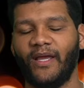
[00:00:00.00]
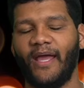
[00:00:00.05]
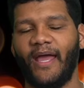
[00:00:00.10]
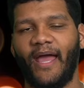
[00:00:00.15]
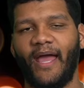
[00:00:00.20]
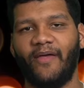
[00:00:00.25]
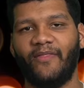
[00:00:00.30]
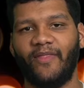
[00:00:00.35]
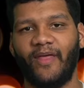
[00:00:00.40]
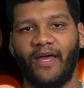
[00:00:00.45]

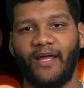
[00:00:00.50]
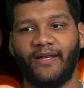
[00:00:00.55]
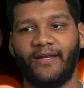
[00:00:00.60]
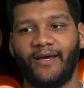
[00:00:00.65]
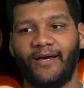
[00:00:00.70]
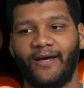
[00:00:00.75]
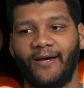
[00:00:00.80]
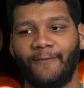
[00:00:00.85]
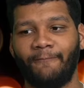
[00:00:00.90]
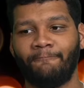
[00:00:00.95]
and then,
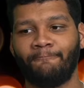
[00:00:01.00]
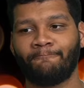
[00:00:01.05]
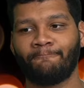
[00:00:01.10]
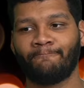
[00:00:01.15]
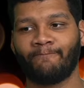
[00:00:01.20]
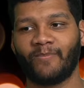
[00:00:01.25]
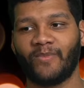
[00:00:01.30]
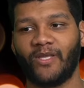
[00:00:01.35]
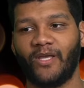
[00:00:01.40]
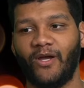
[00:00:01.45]
um,
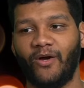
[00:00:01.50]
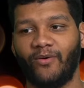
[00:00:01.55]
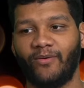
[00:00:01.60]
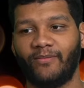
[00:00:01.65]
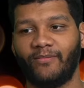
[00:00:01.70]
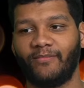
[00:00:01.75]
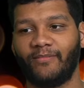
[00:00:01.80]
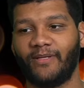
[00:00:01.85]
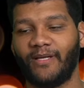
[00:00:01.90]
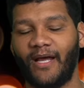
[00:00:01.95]
you know,
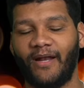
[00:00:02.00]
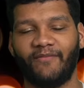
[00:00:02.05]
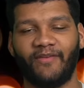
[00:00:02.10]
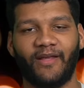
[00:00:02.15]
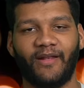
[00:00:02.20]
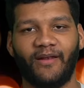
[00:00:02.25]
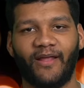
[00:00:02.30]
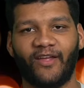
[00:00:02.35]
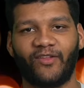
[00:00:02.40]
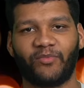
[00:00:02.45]
kind of get
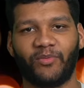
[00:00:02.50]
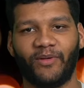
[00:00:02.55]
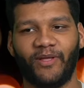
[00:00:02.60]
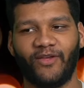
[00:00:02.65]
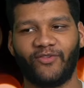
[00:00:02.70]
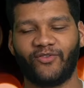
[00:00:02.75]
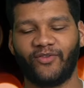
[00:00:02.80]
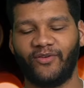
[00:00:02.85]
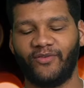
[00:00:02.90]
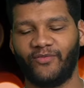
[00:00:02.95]
an
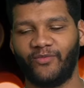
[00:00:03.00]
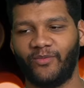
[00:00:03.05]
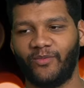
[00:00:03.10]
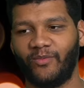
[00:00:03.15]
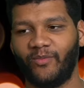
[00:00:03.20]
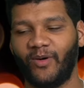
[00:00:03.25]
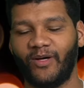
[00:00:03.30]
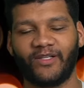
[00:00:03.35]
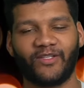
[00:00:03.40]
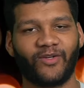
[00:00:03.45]
explanation of
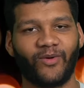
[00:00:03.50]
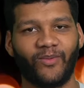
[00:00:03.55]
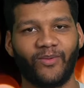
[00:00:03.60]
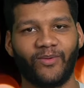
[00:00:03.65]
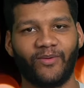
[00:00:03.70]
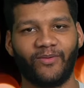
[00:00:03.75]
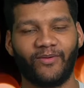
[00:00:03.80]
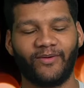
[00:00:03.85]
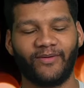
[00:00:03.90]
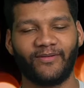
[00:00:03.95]
what's going
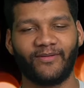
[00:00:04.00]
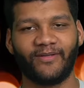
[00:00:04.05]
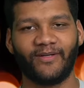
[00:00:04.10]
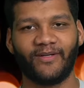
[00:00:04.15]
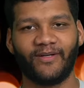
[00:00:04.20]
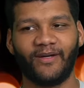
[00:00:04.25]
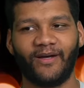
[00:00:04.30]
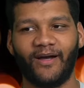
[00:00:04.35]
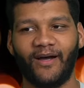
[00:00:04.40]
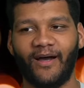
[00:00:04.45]
on
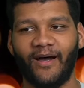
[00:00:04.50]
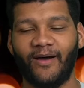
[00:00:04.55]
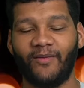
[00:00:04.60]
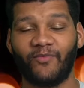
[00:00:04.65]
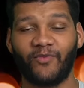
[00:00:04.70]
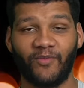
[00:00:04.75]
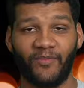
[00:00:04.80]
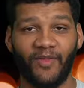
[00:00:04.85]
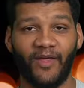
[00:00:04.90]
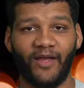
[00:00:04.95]
um,
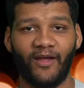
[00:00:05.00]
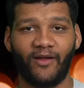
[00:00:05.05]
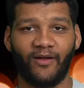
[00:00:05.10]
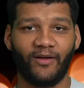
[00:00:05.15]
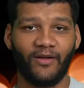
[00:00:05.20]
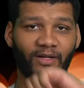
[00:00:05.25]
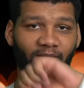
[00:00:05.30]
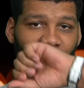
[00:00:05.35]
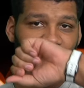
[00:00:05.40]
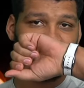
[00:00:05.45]
from there.
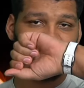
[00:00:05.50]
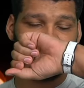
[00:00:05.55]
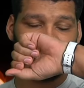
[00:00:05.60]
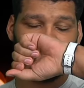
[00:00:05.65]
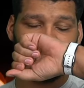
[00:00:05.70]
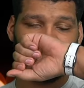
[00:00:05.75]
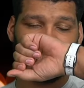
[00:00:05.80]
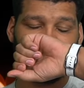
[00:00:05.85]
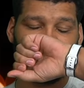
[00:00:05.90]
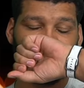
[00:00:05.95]

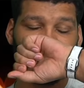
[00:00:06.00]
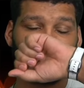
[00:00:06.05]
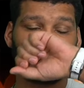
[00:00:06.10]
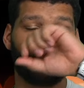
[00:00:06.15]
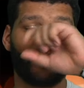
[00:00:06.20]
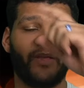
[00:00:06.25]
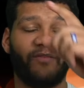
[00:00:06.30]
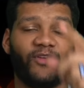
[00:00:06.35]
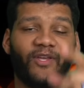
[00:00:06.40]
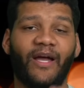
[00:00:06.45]

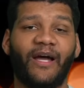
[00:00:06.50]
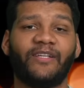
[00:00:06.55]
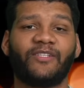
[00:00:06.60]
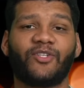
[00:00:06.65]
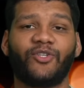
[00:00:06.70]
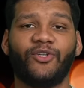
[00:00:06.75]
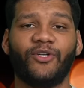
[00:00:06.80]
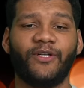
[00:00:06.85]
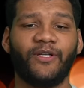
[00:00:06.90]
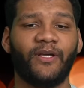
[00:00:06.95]
If you guys
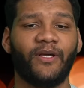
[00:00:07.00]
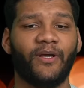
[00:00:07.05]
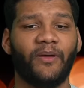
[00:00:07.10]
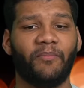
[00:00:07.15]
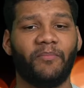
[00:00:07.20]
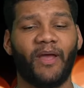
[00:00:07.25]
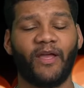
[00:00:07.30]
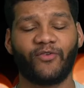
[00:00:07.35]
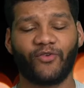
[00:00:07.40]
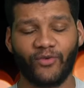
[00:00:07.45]
could,
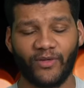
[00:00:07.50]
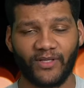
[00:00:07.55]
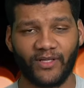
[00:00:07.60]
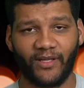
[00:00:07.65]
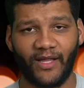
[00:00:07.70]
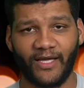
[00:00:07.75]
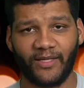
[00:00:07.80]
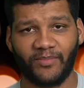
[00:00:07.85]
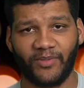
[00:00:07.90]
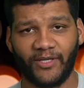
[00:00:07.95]
make sure you hit the
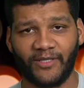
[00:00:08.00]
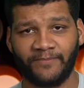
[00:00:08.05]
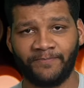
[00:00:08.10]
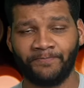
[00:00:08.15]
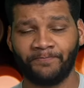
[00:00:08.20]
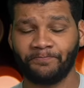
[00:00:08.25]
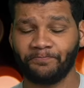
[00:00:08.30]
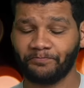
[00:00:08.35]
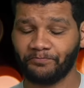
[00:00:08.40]
like button,